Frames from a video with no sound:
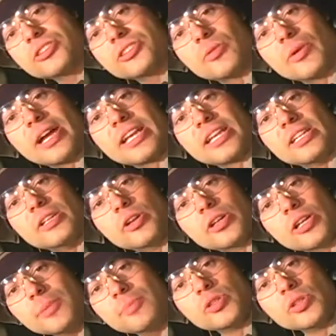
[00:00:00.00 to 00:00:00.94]
so I can
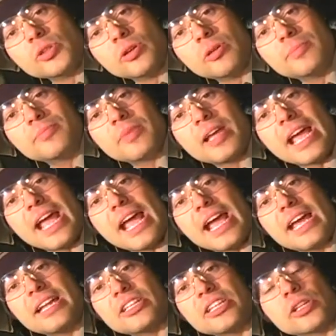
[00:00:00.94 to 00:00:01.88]
hook up to them
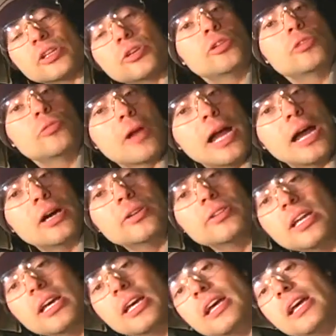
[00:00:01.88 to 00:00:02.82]
and get a good
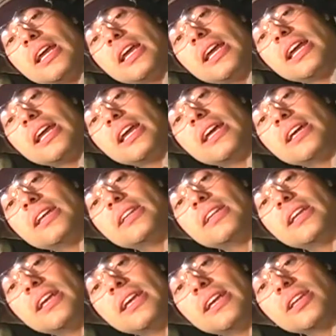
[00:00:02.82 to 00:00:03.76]
ground
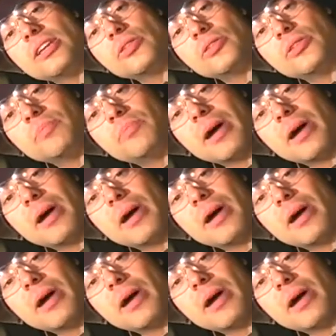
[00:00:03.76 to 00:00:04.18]
and a good